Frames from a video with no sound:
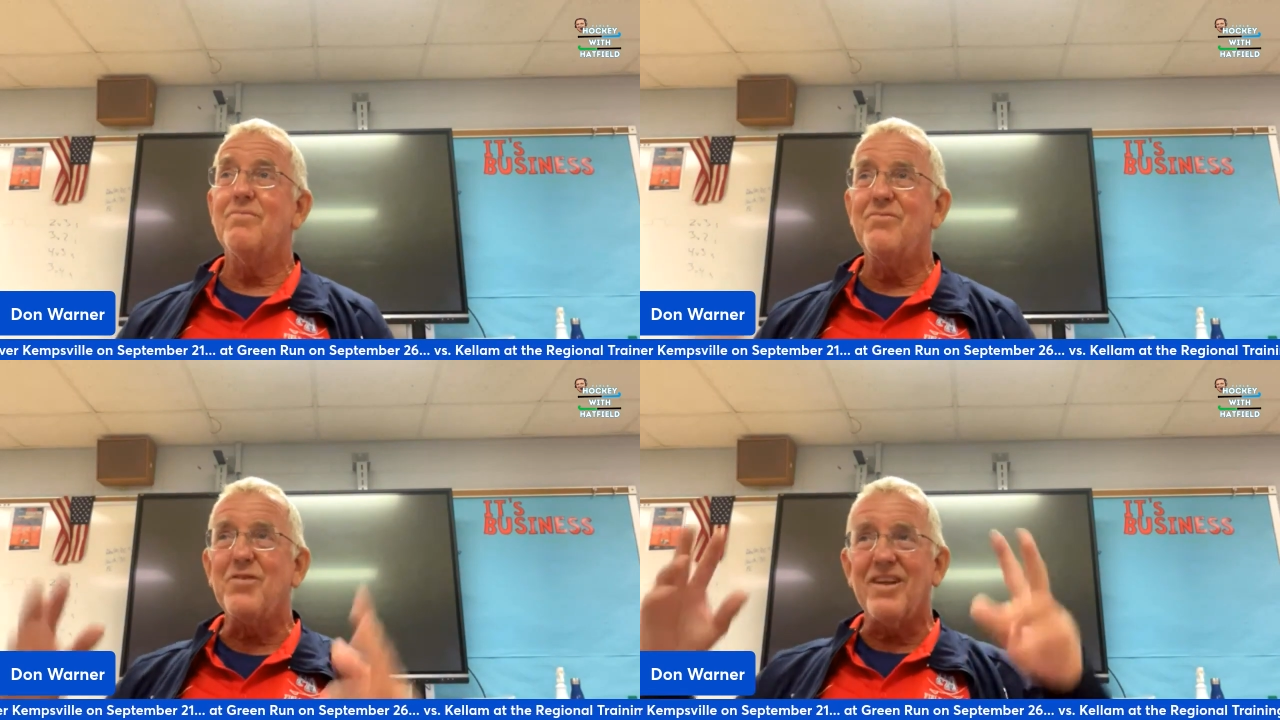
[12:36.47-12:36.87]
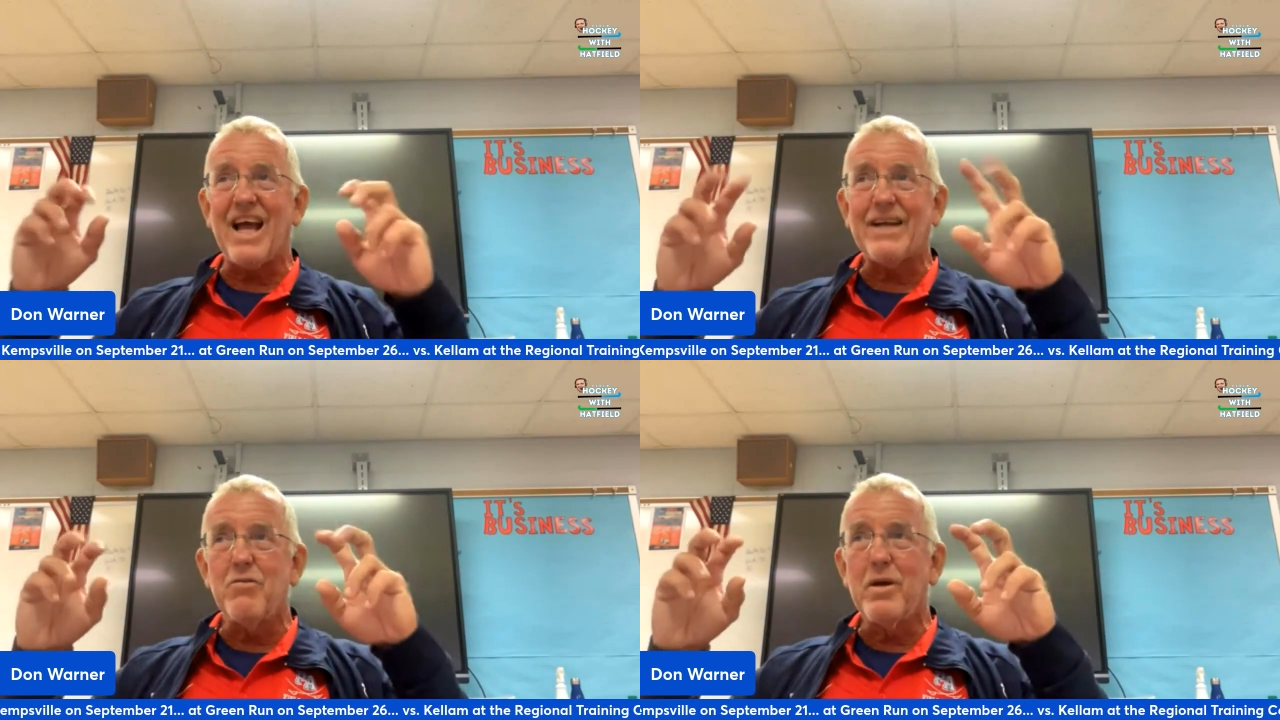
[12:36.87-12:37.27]
for
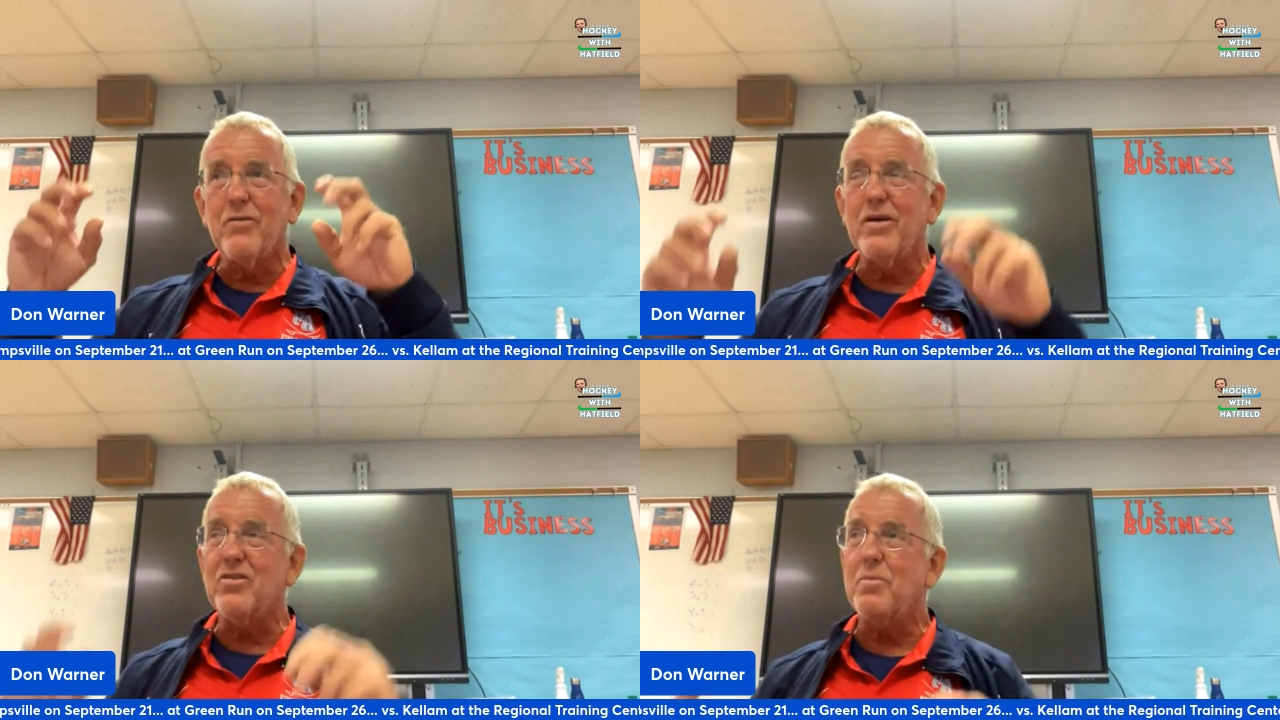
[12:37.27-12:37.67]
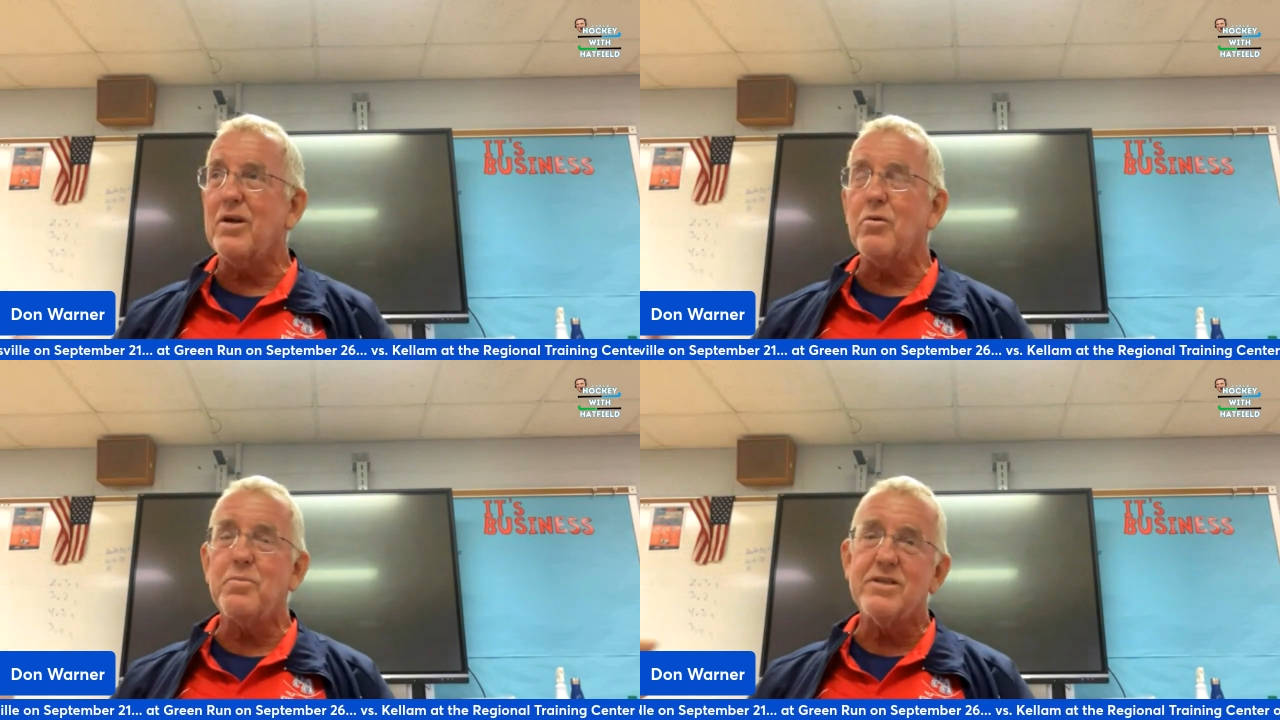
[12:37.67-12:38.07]
lack of a better way to explain
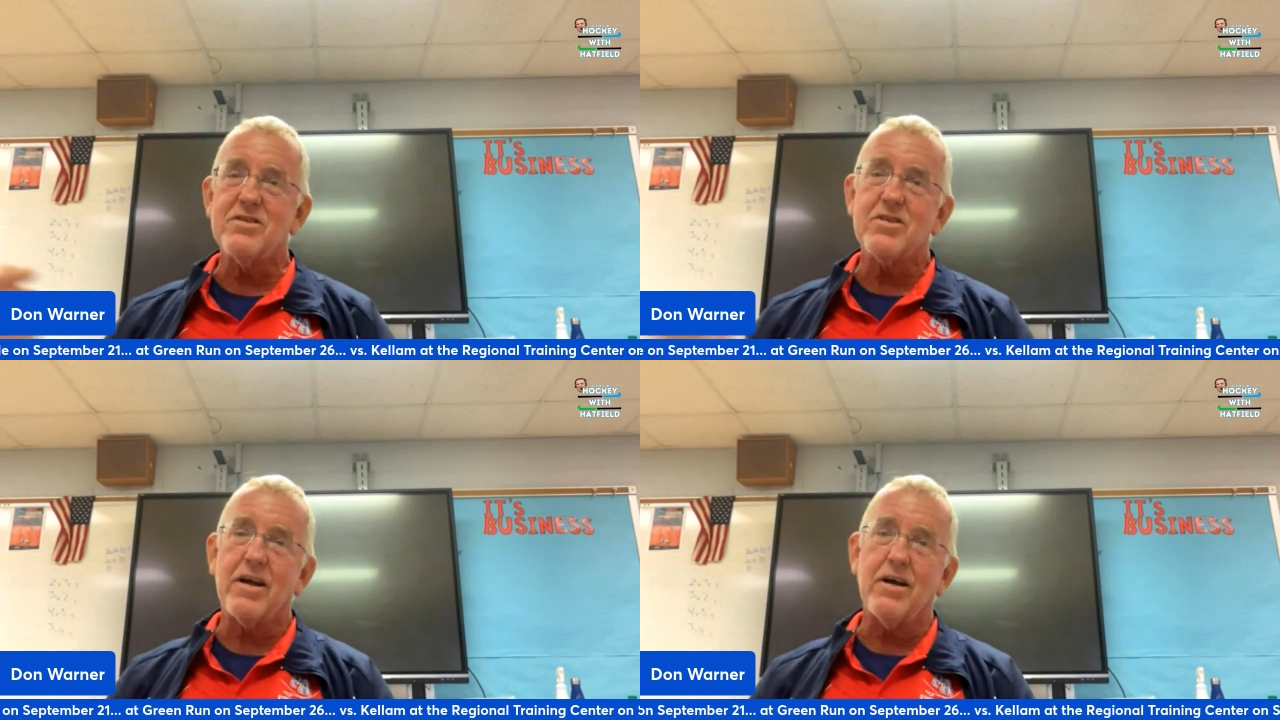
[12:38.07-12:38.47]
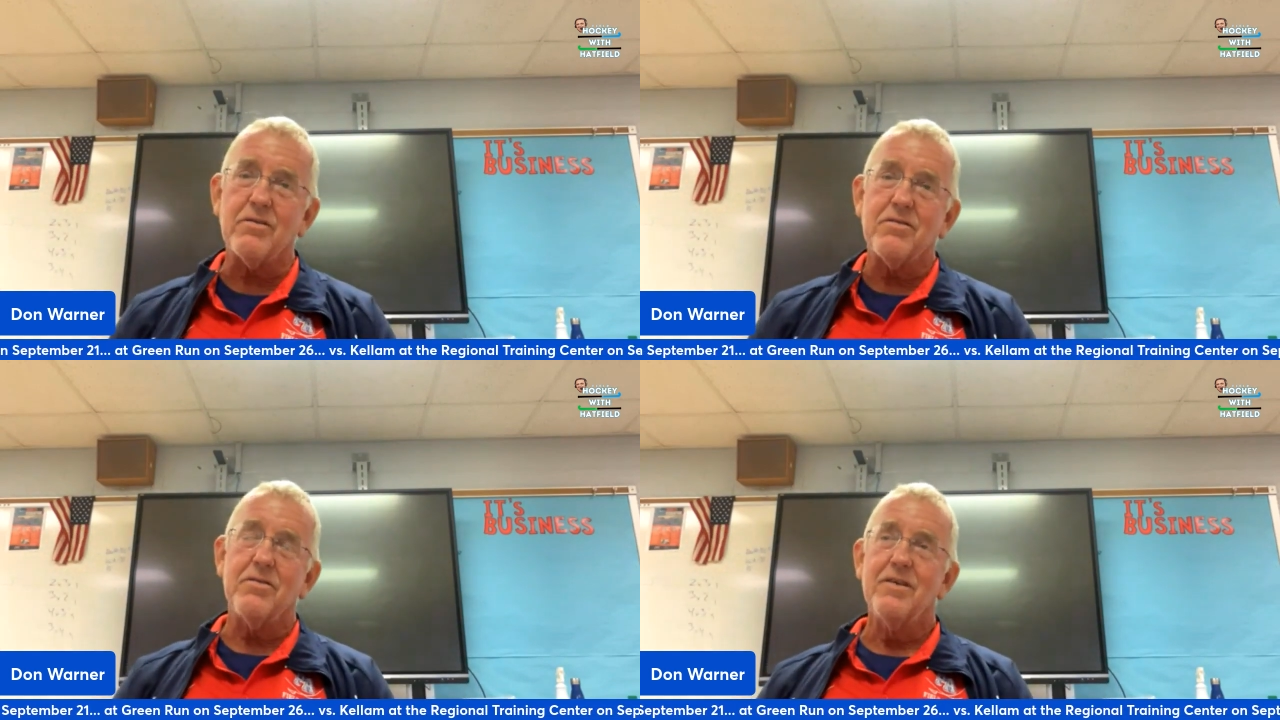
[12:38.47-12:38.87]
it, we're pitching shutouts.